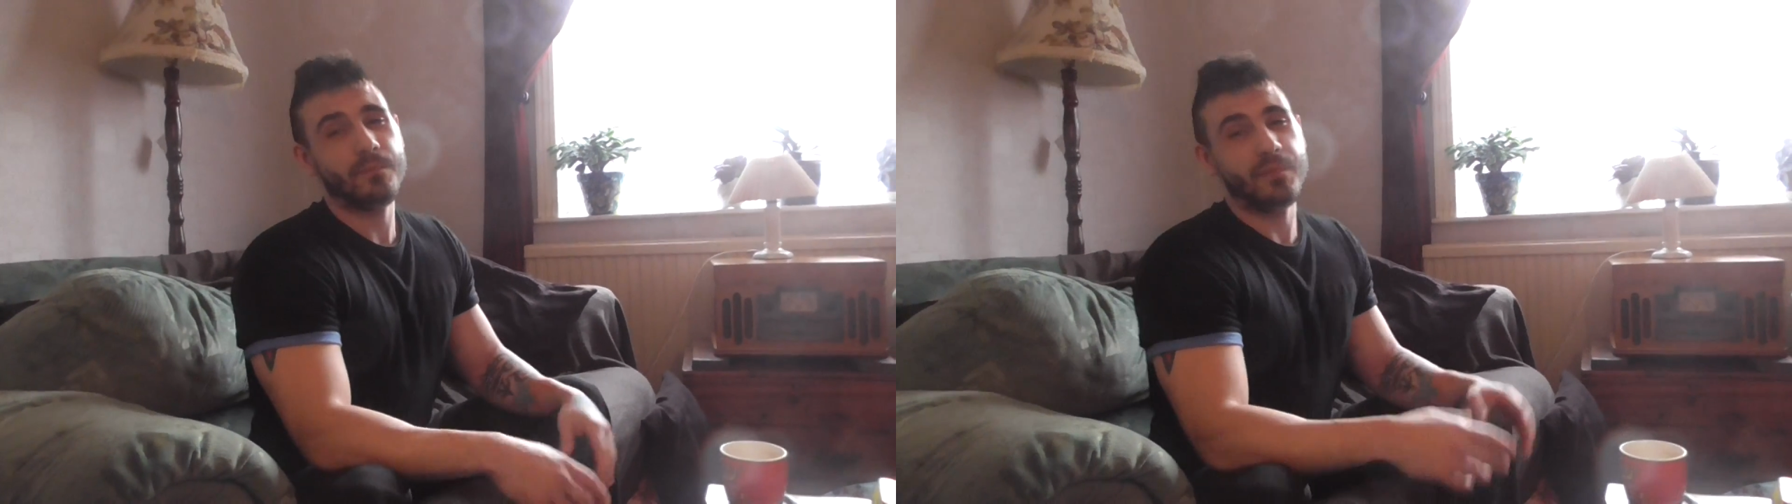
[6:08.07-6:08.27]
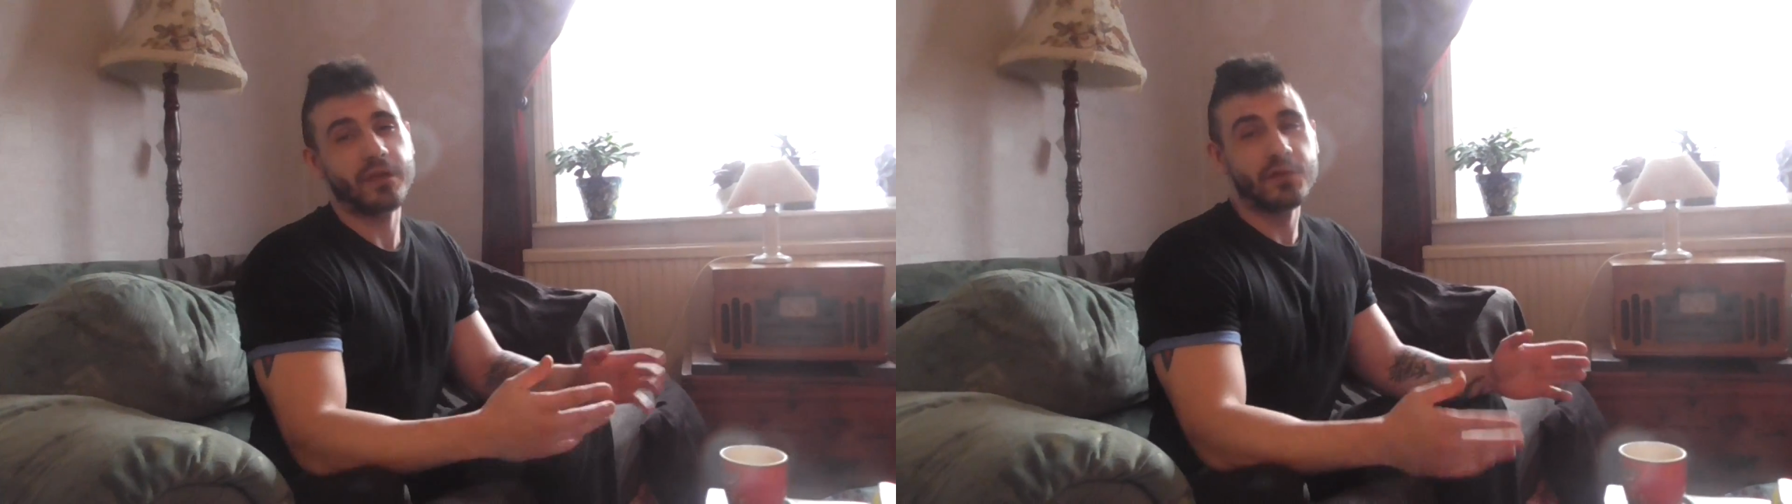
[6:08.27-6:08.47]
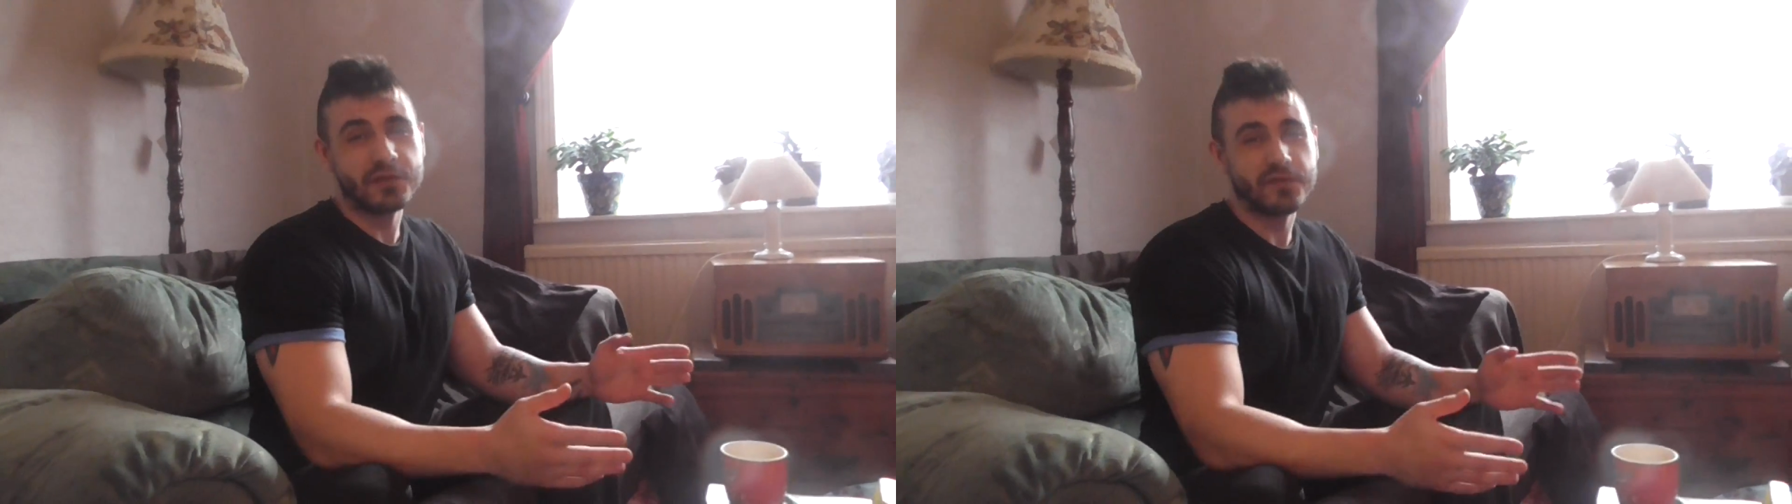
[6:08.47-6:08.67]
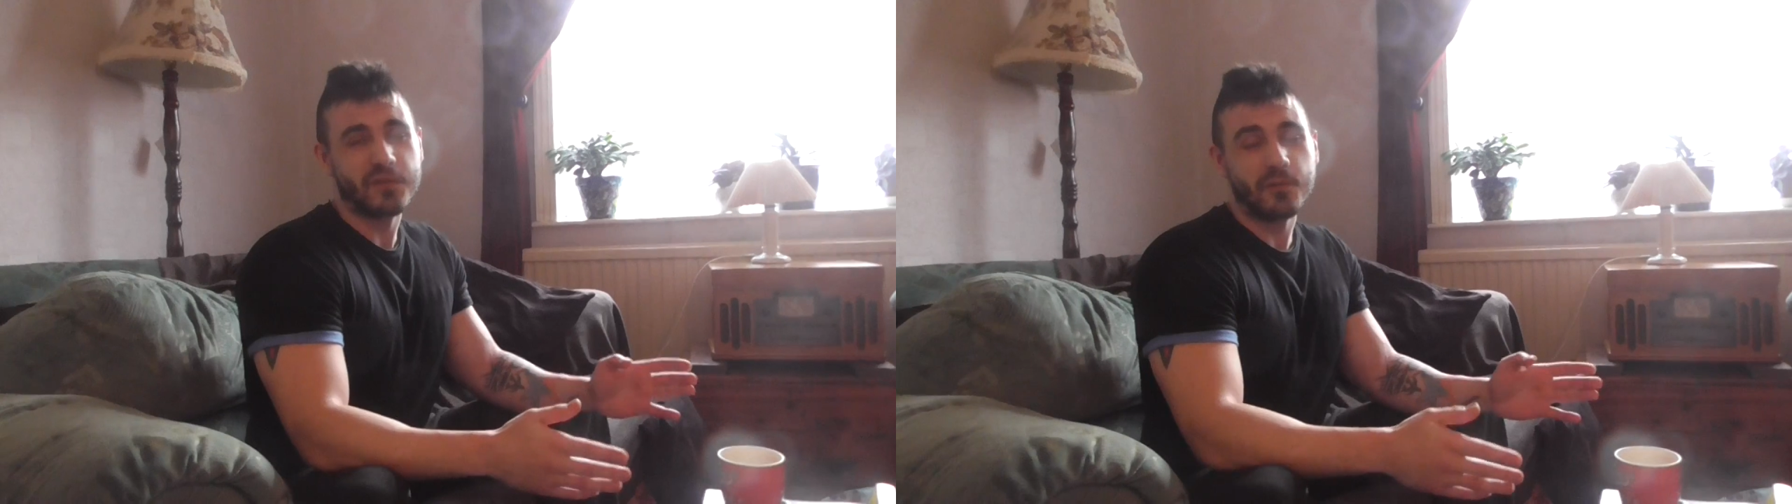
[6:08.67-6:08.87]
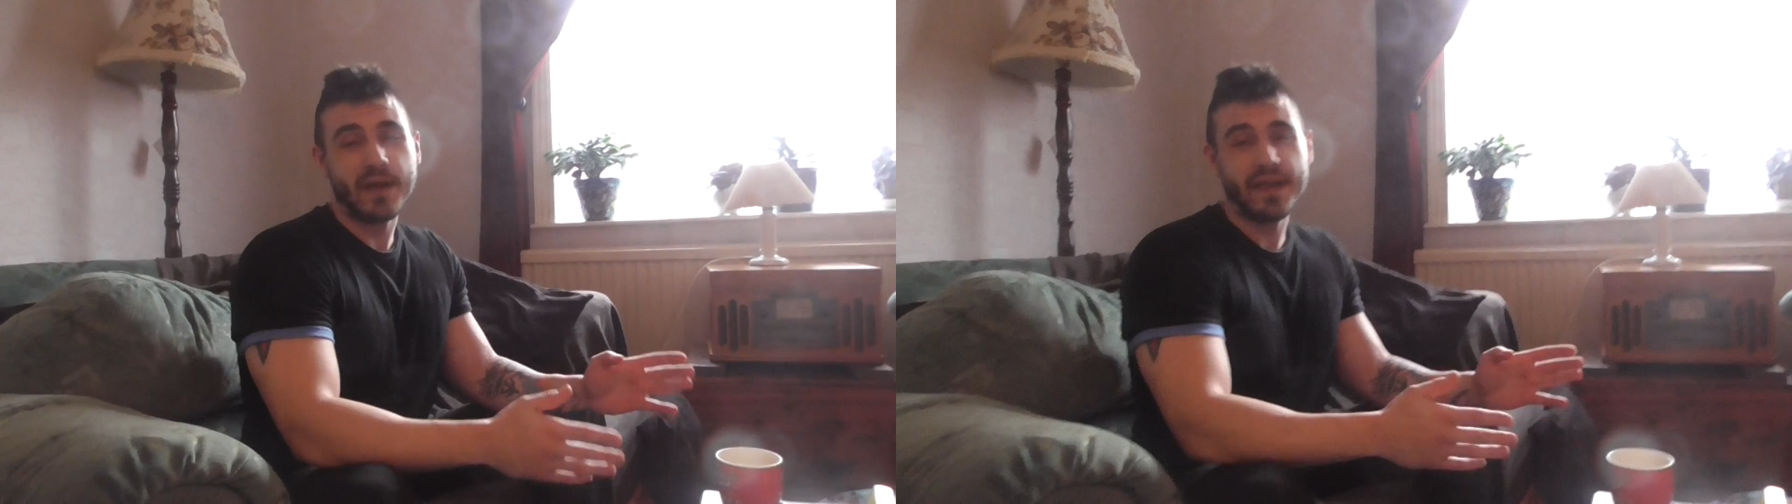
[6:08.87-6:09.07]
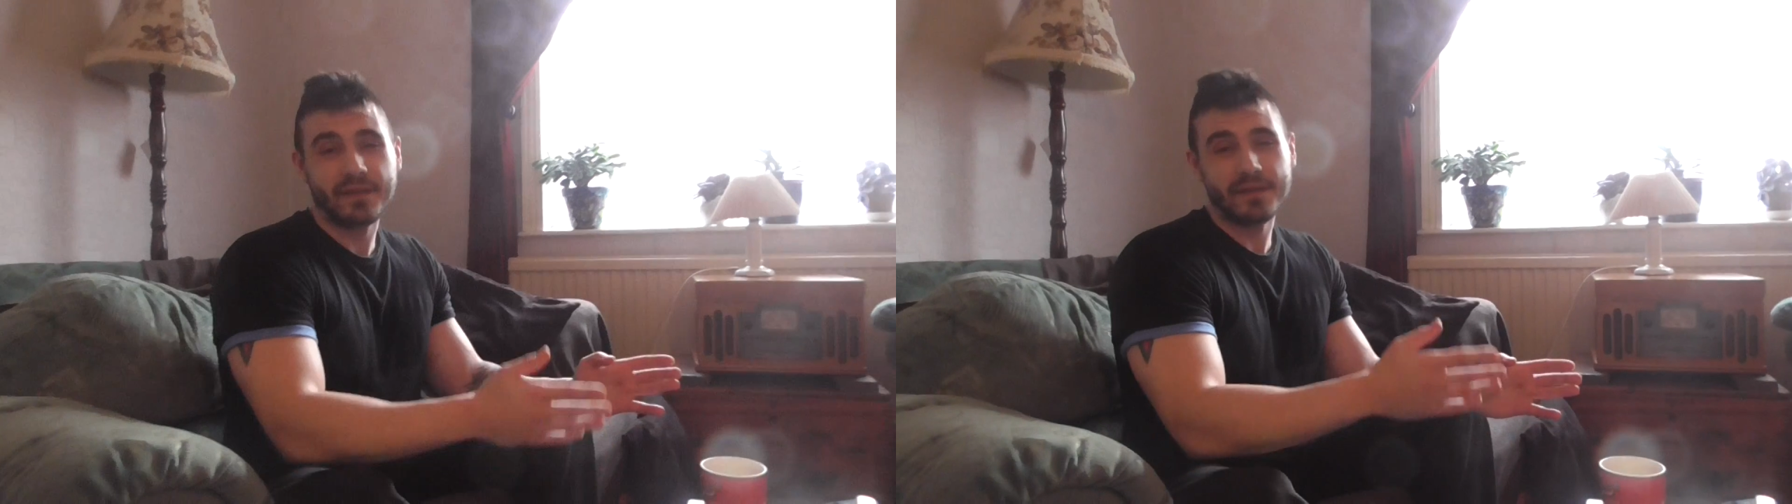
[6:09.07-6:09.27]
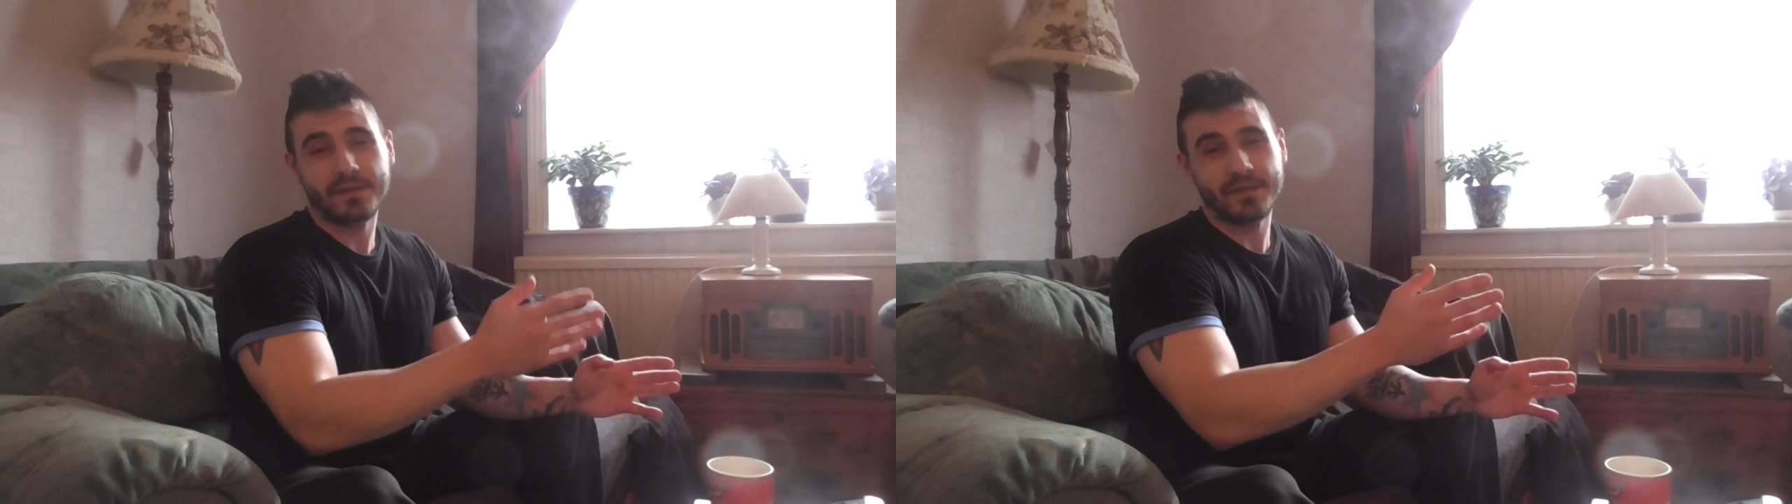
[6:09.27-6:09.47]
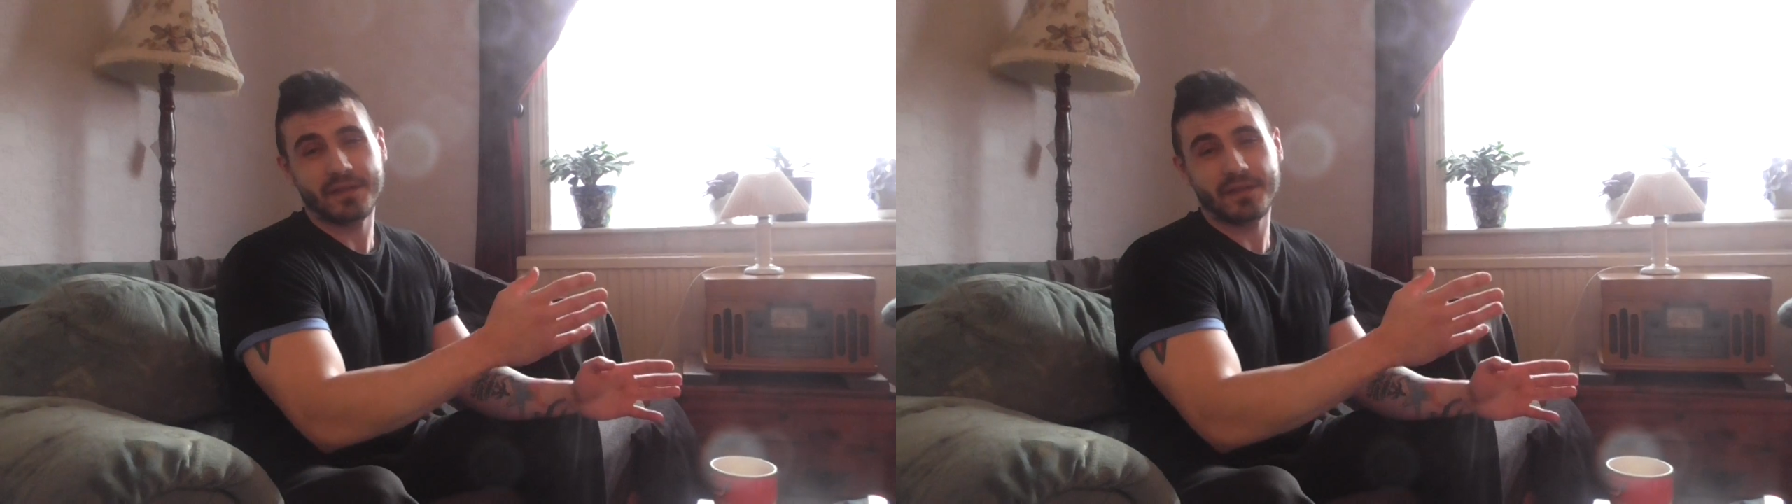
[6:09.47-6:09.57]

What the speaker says: because of the way that